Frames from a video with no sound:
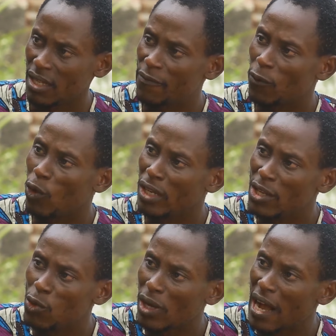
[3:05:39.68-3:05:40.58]
If
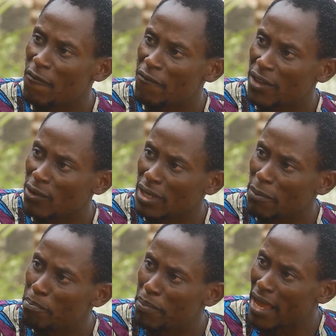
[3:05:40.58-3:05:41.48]
only you can feel
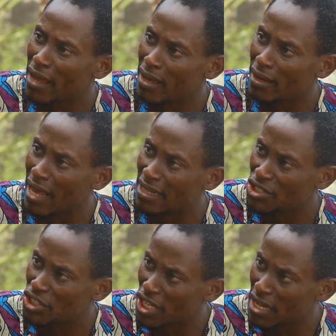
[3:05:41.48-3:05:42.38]
the pain
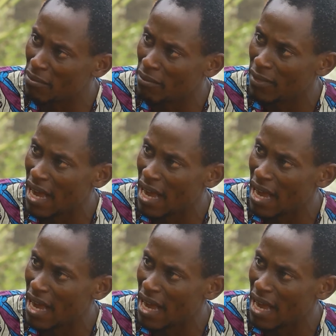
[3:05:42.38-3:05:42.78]
and shame